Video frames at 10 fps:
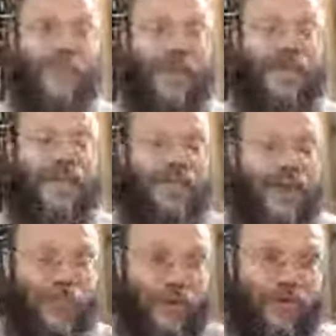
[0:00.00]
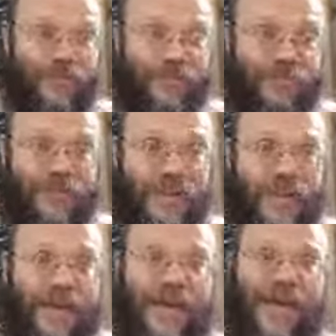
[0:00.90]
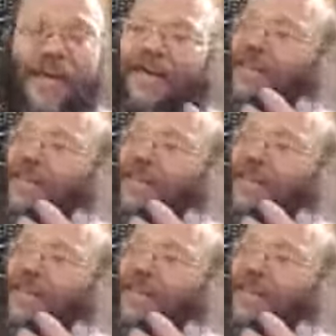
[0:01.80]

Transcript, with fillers: the rainbow is a